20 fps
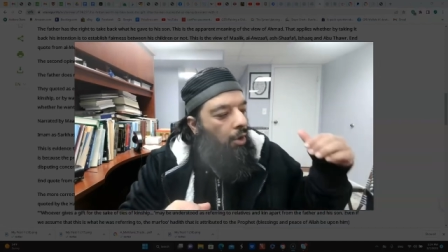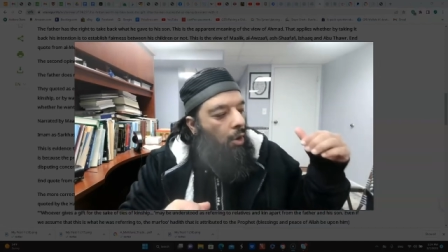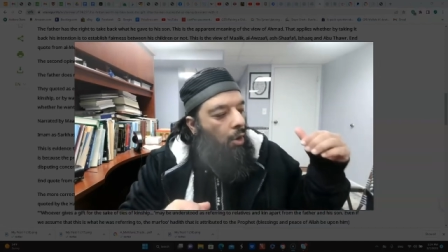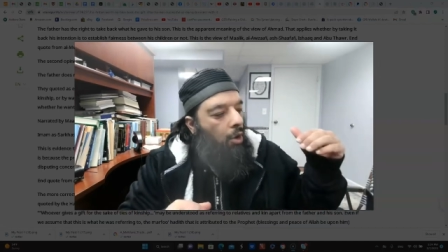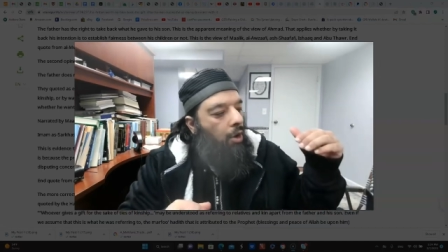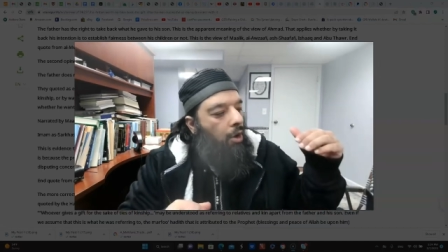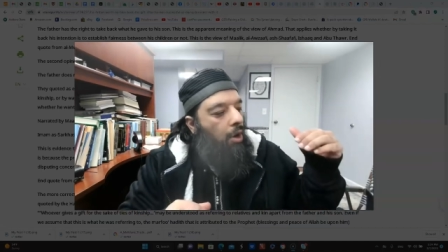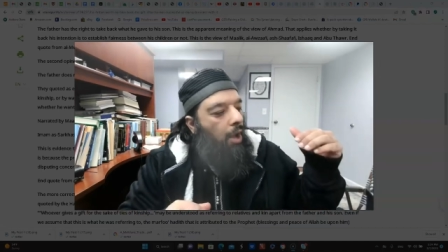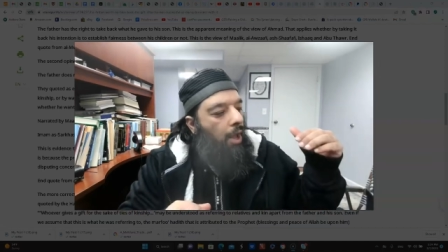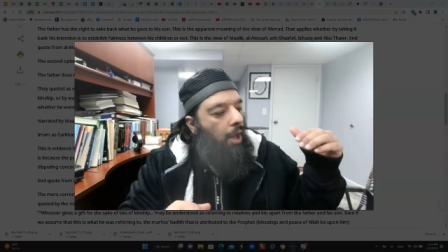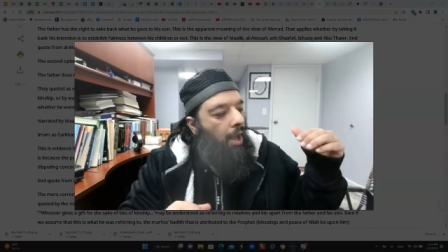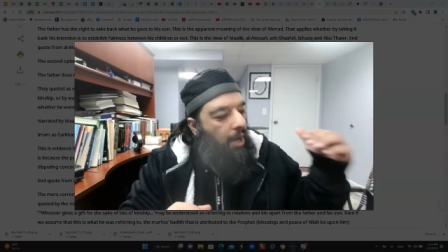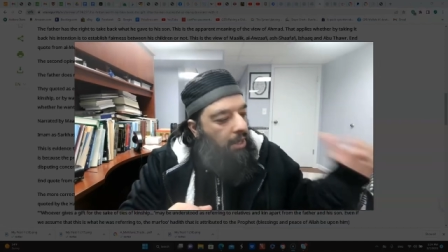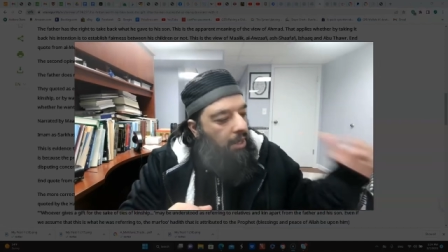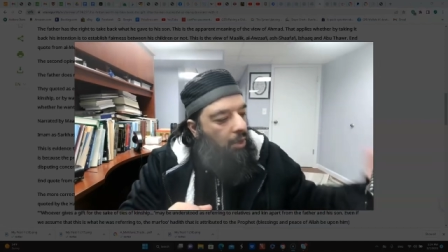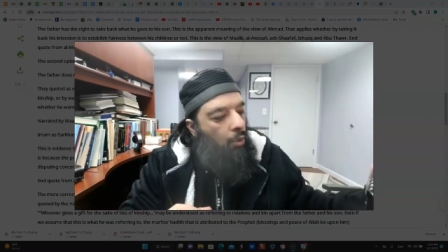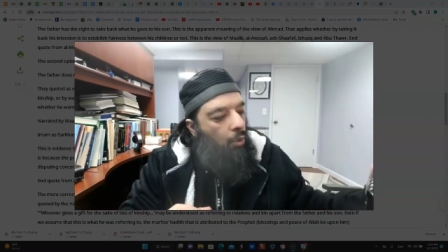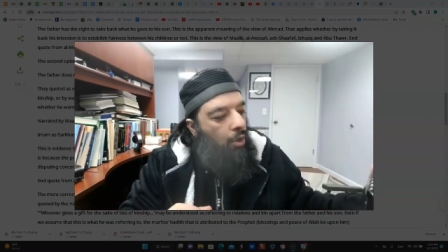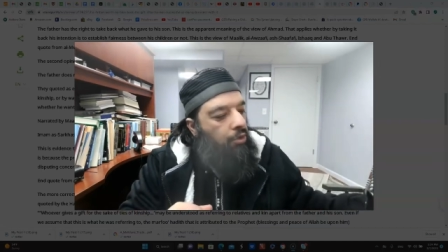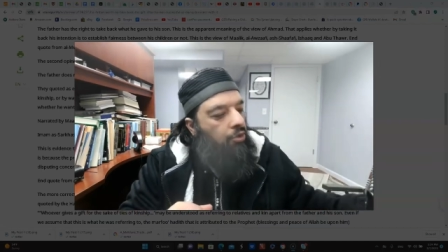or
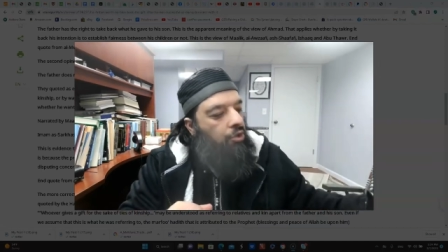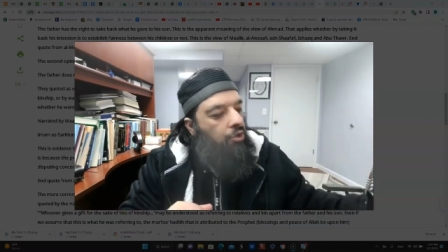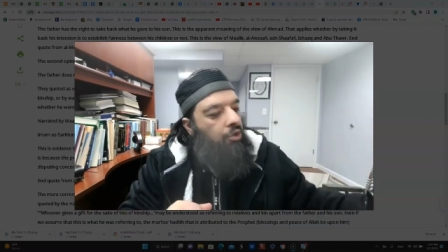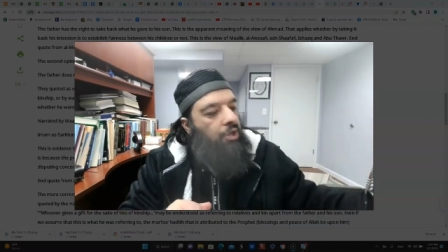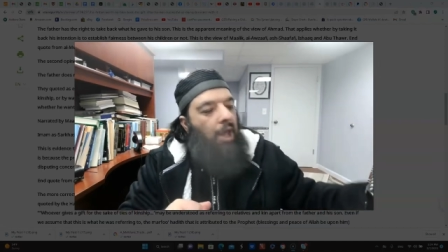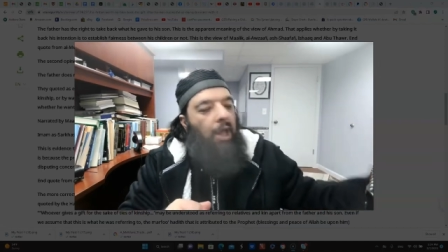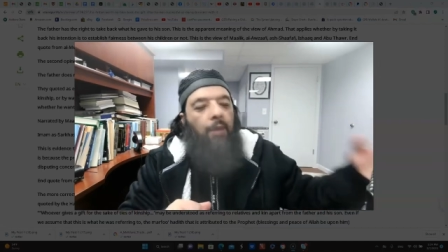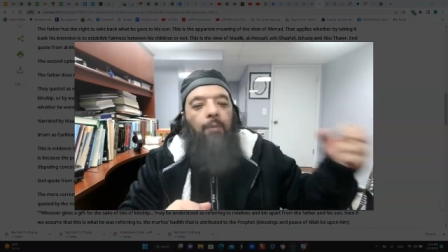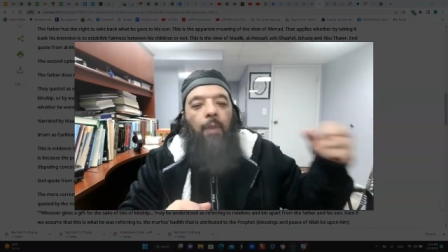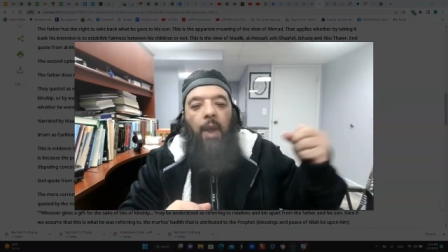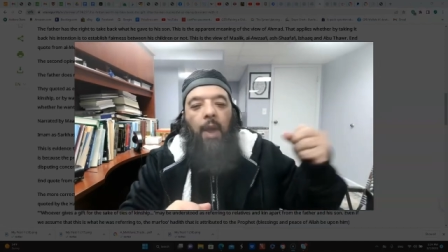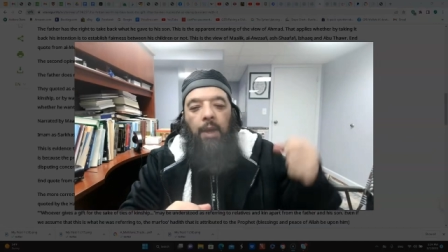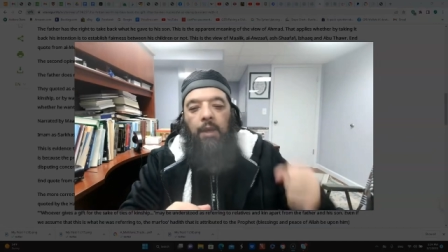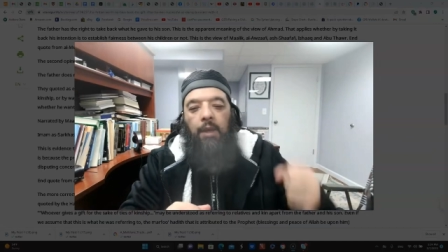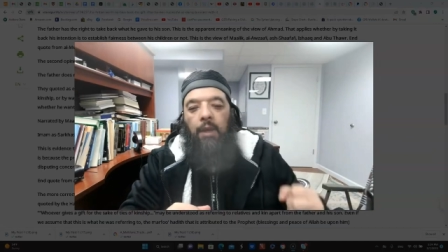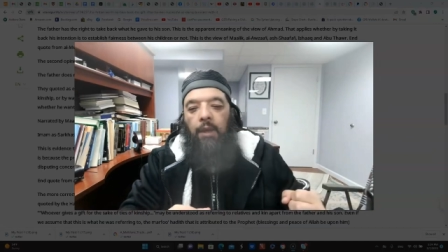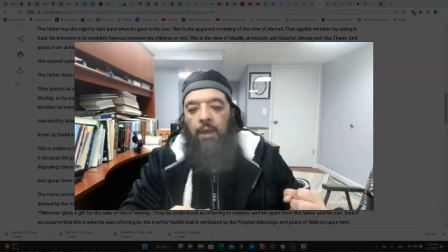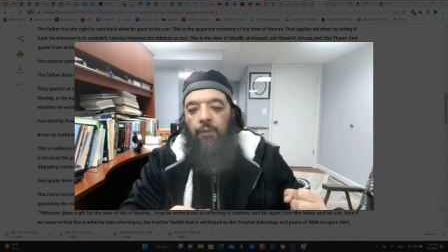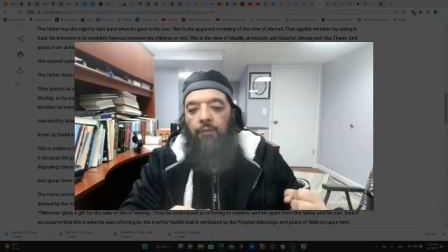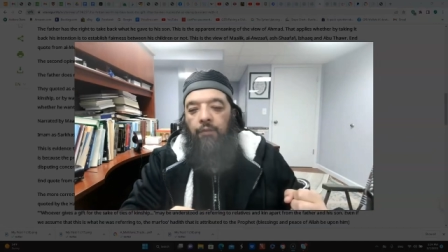anyone to take back
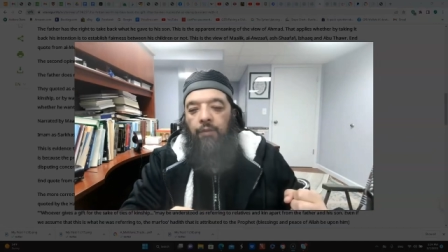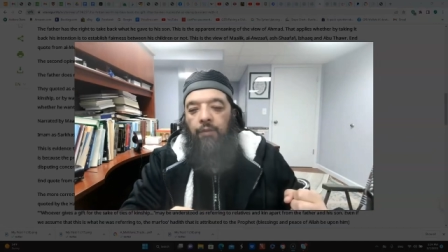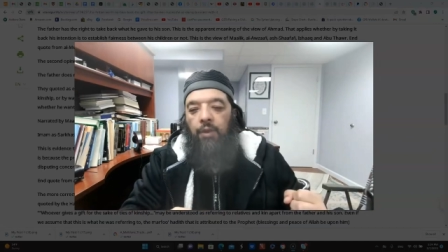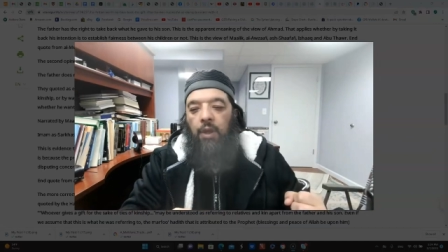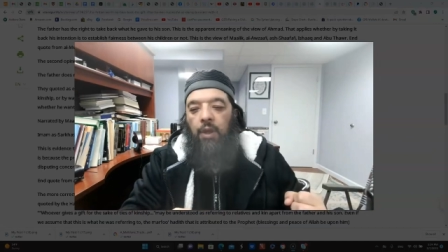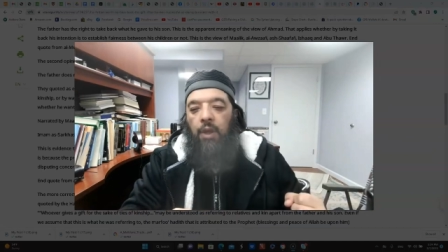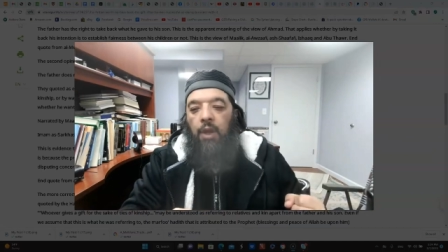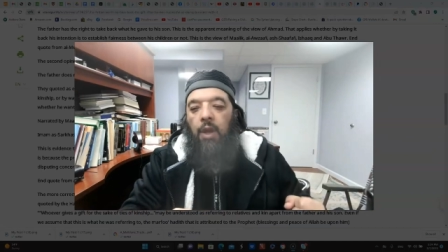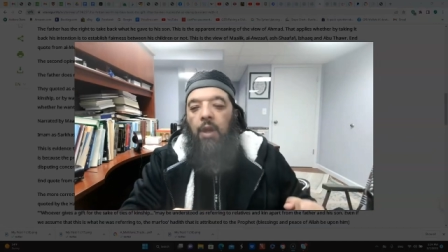a gift.